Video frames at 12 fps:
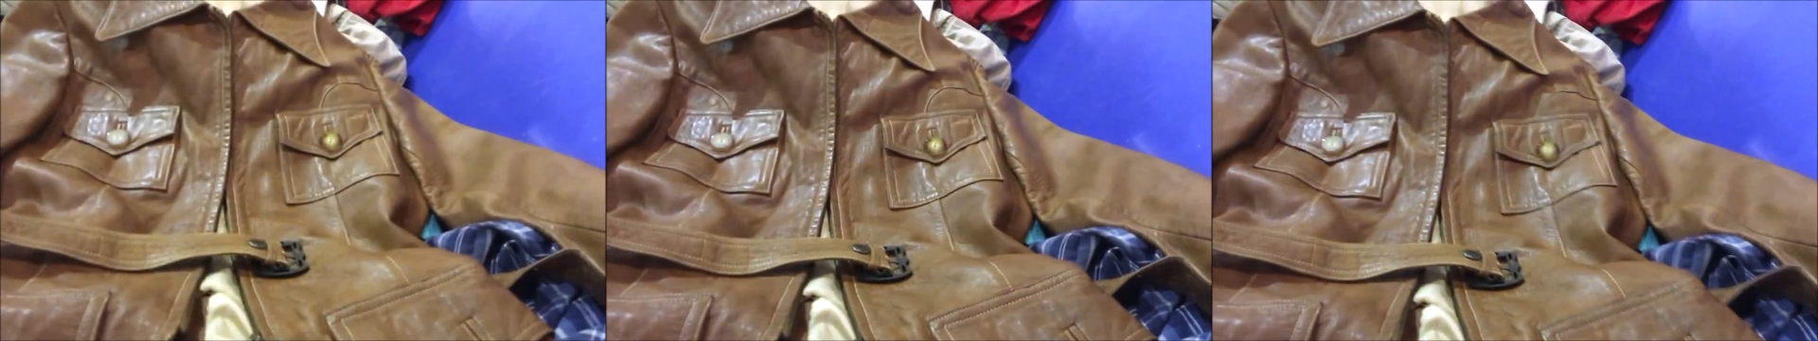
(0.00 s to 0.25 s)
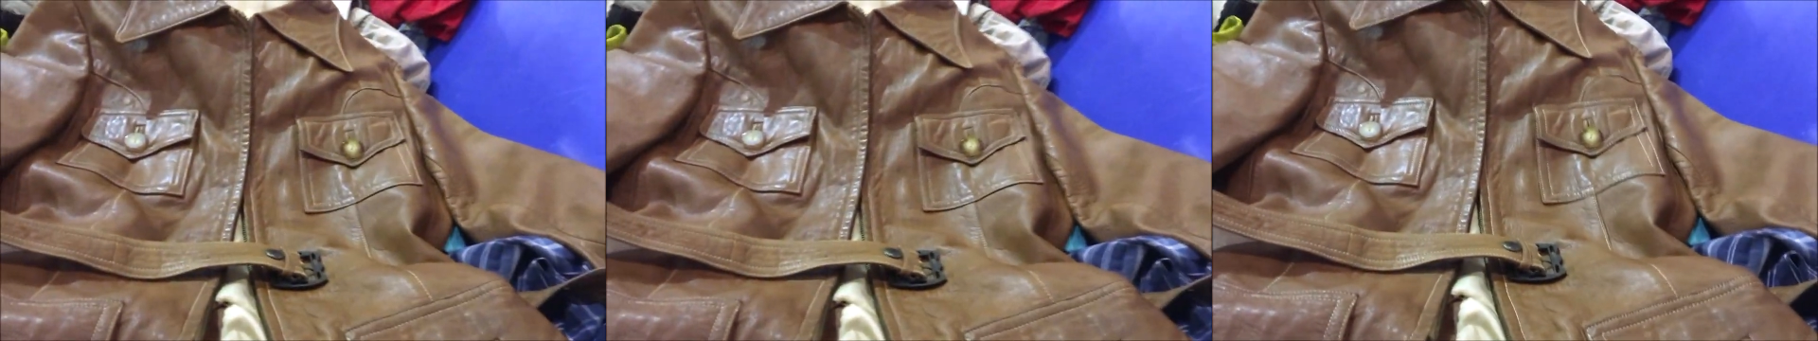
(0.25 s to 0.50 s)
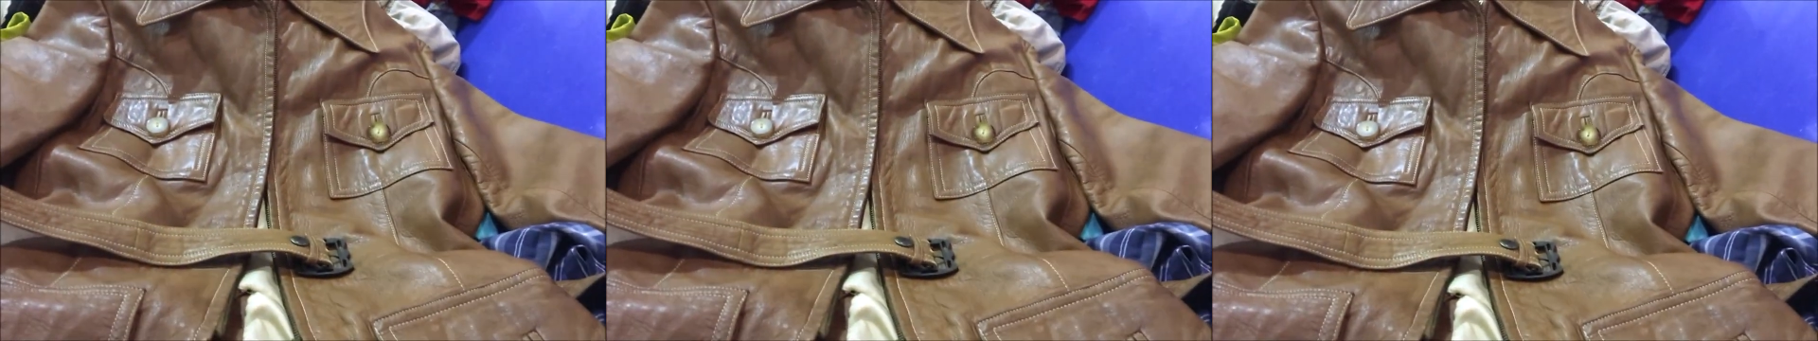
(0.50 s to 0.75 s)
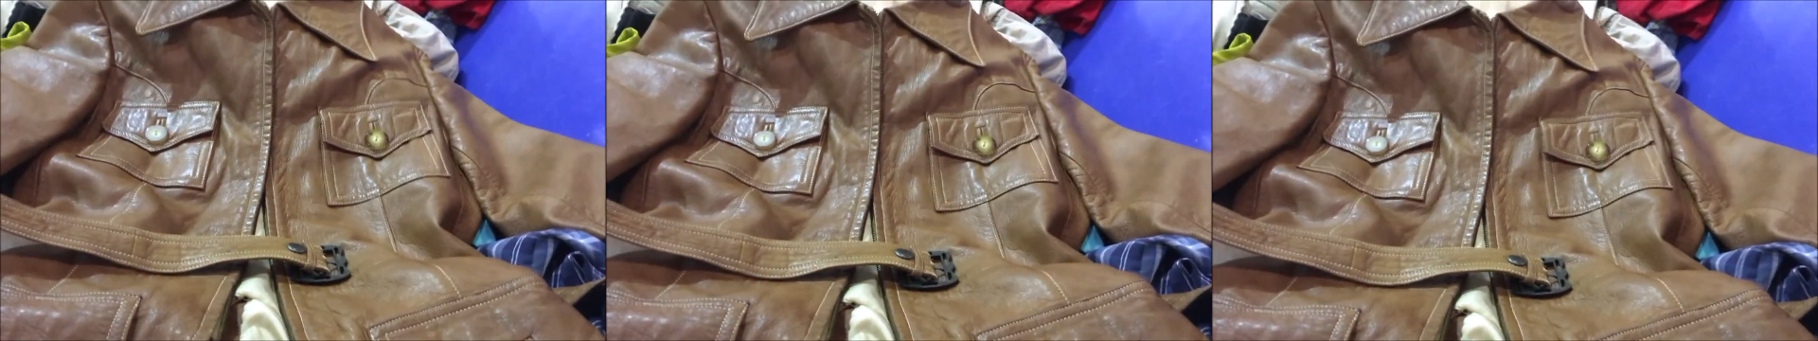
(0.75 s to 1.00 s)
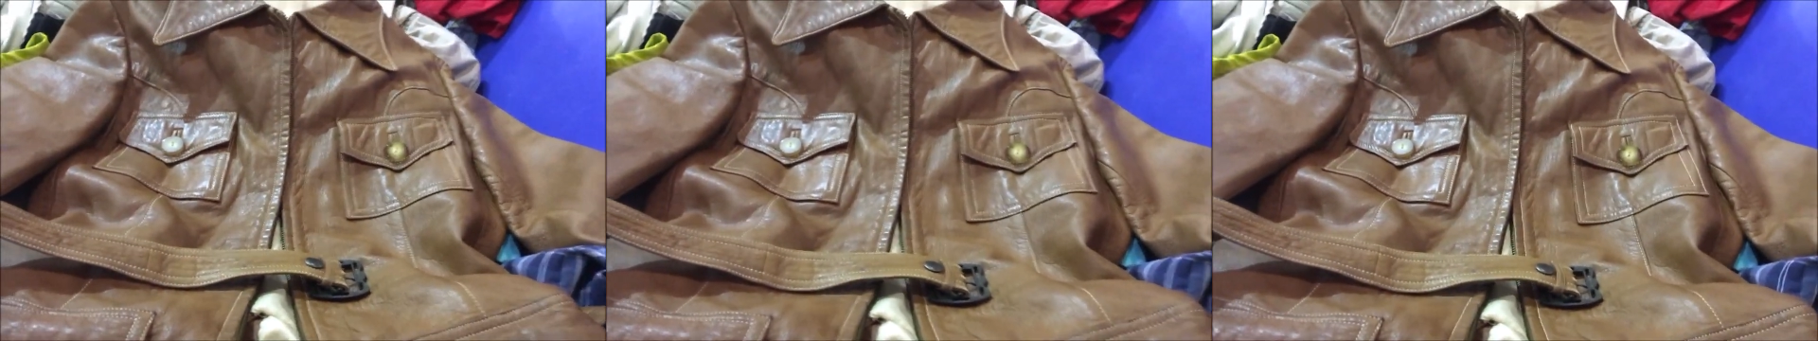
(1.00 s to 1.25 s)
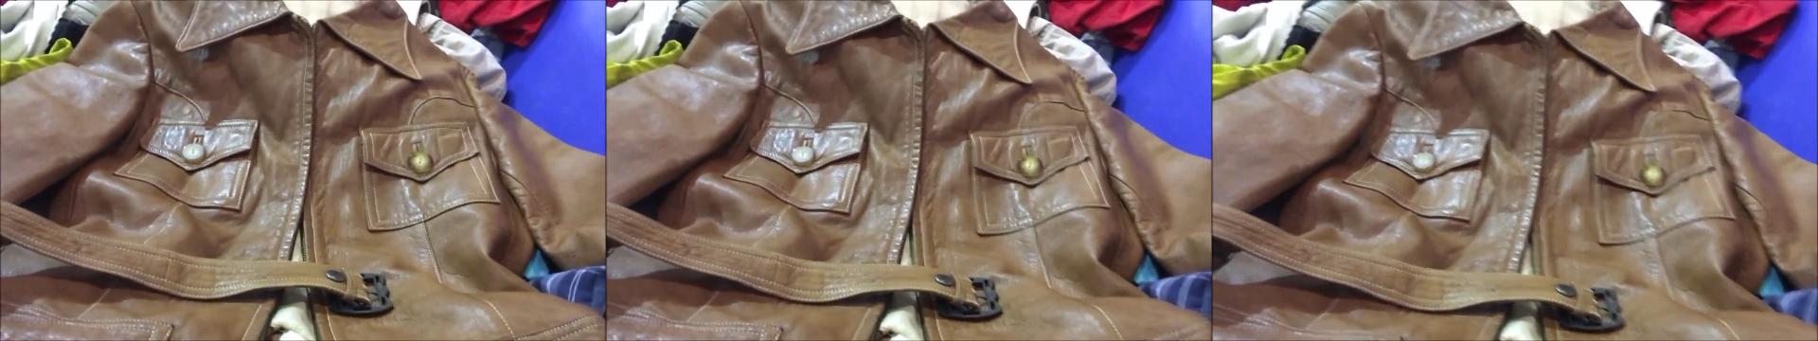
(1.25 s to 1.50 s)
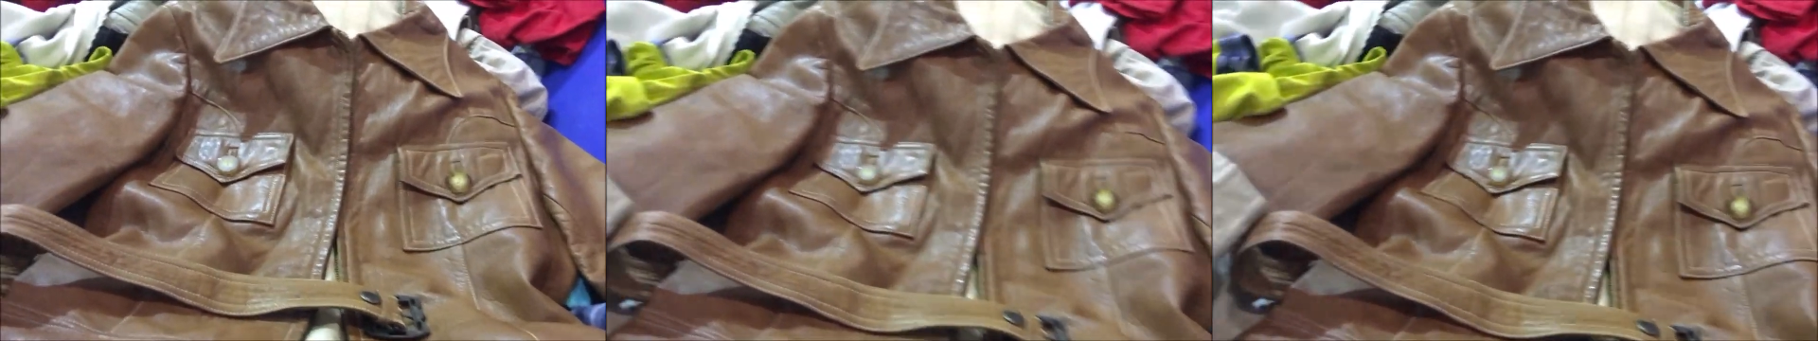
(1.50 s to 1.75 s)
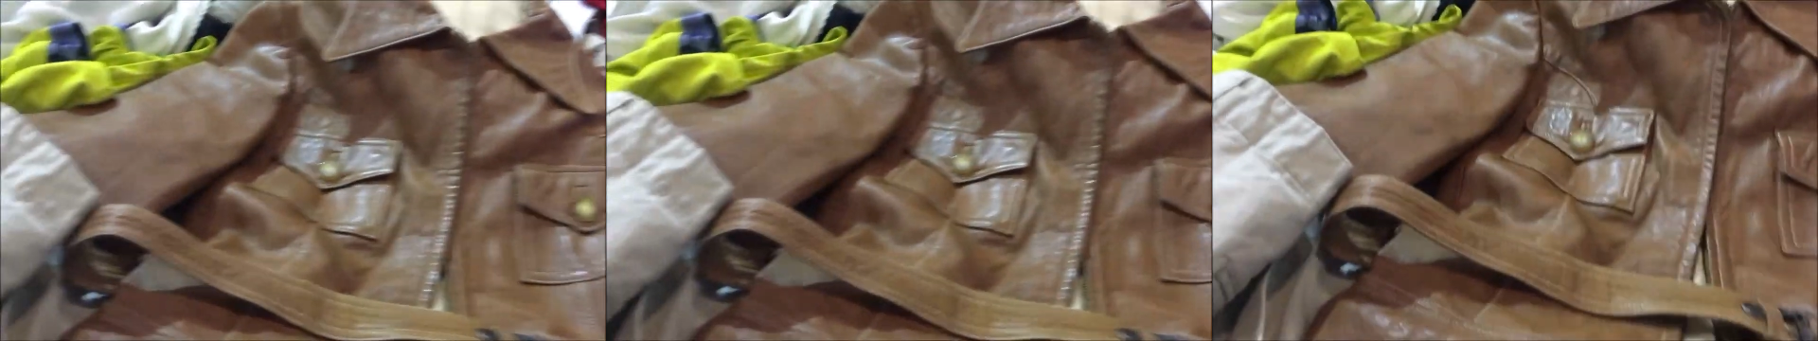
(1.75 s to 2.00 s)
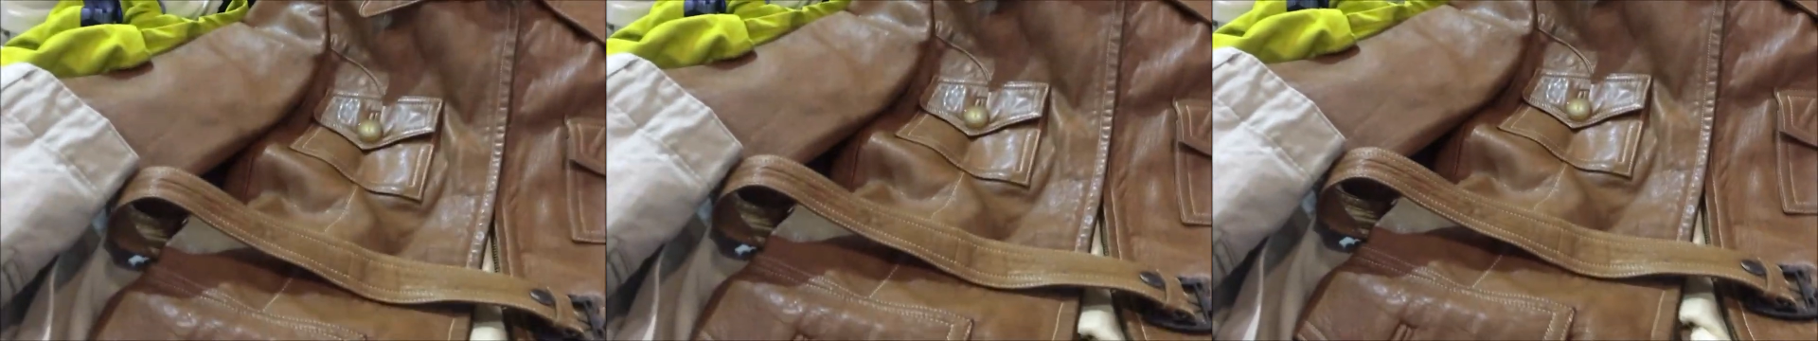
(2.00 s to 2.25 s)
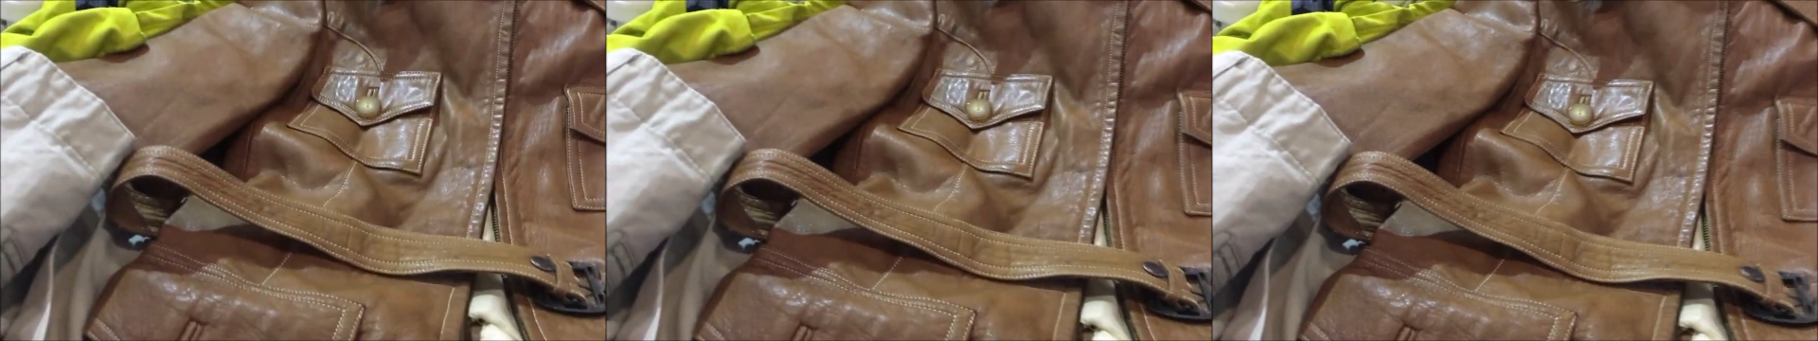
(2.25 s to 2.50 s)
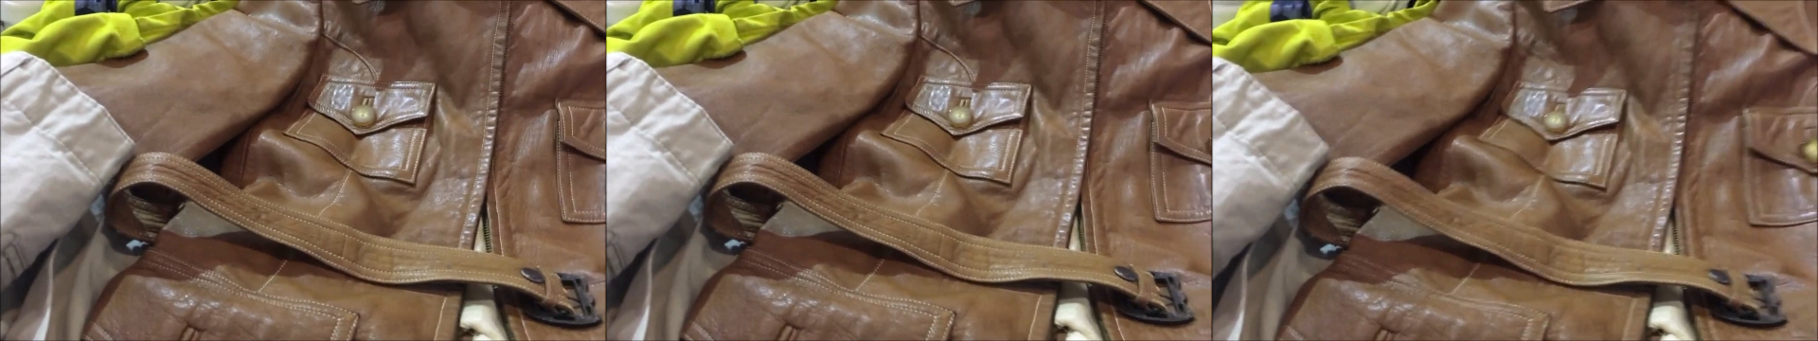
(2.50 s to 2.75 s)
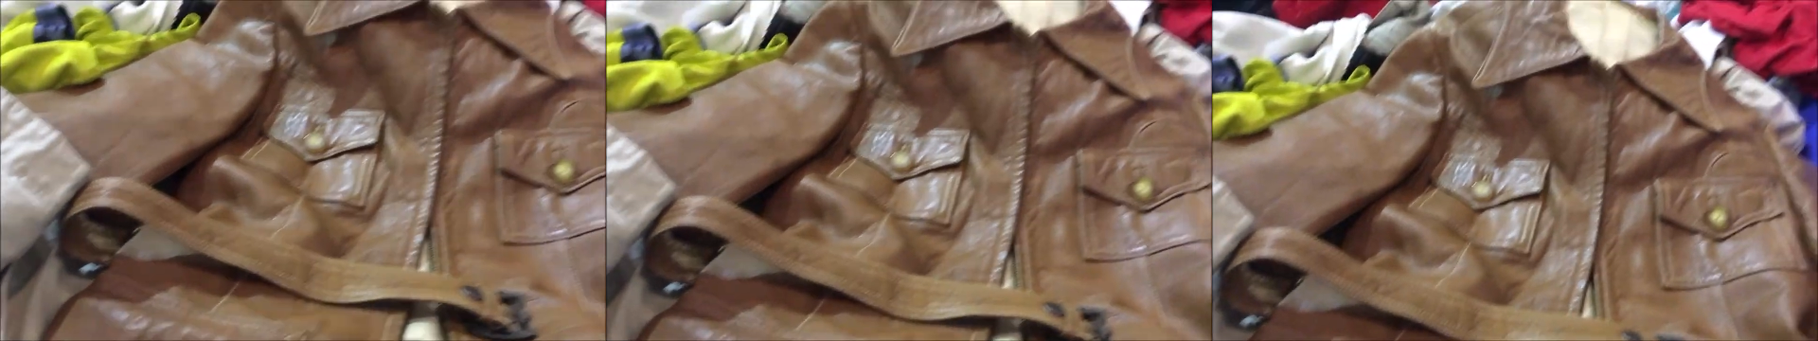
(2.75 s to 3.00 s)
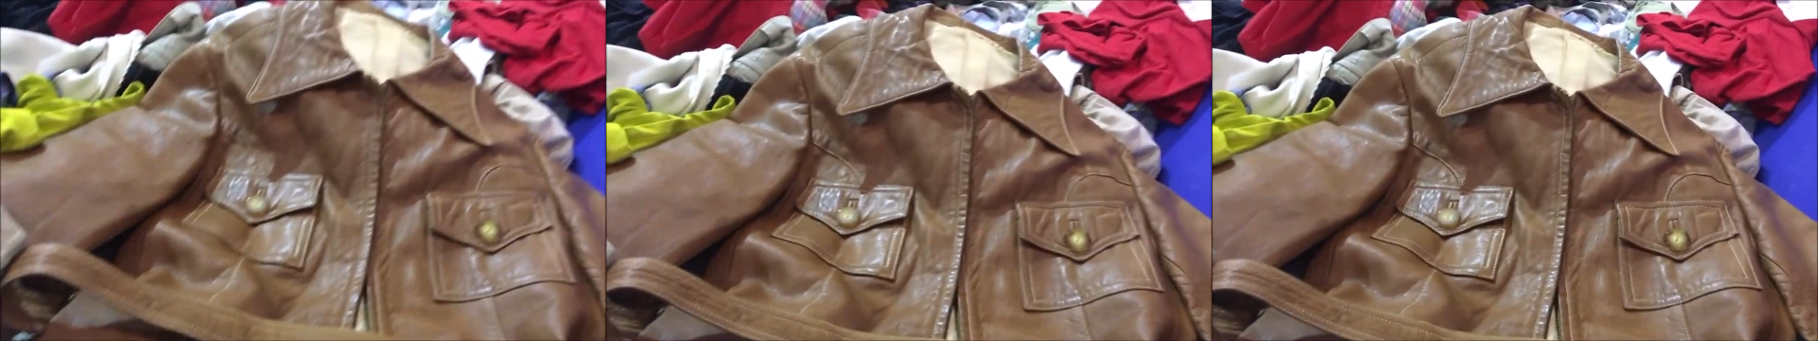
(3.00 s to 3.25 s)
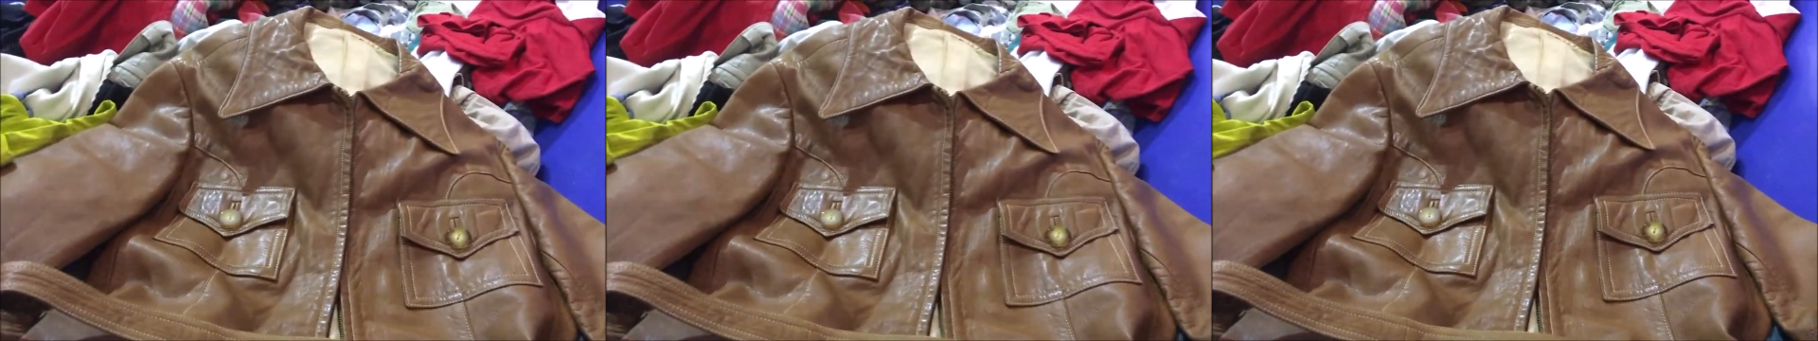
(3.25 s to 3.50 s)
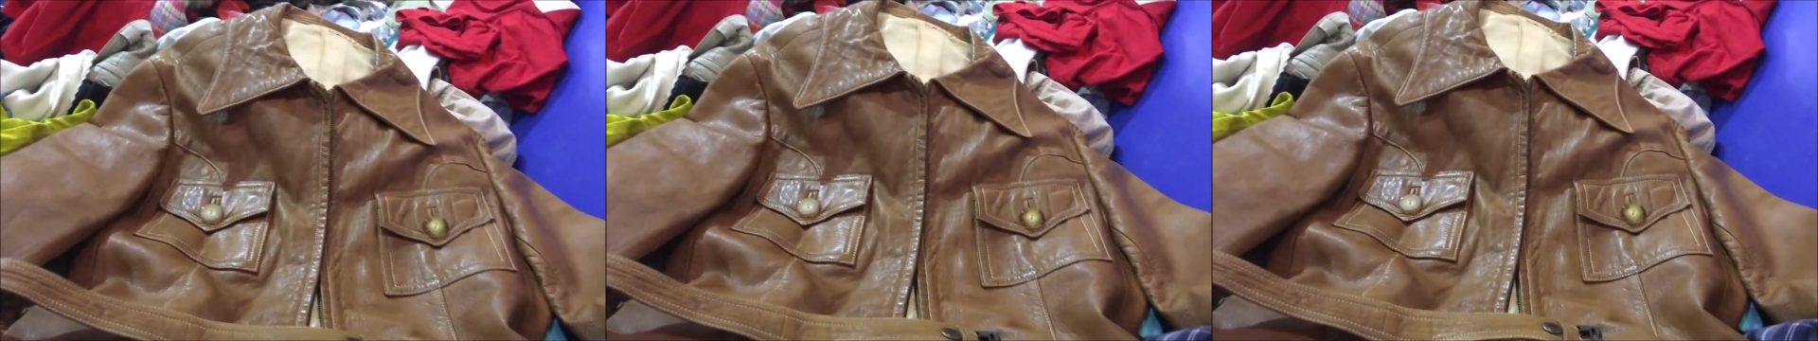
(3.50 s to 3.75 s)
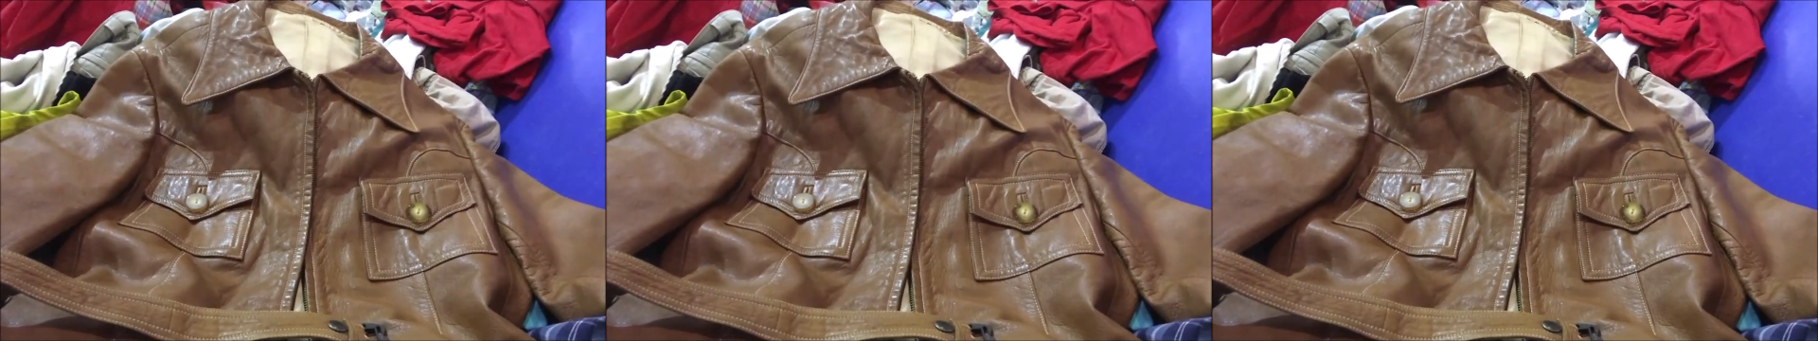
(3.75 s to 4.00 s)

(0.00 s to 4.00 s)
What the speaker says: Nobody's mouth can be seen.